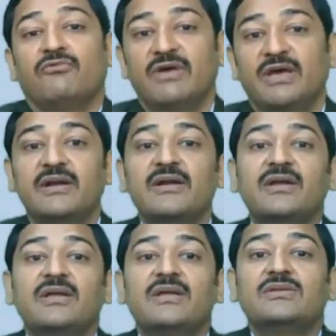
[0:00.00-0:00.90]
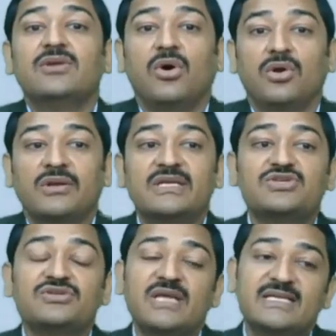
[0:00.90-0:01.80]
where the
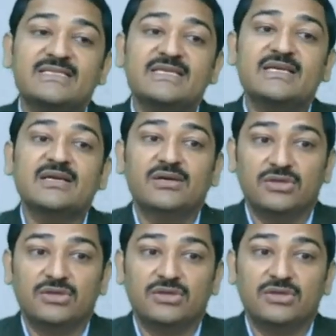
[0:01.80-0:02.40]
organization has a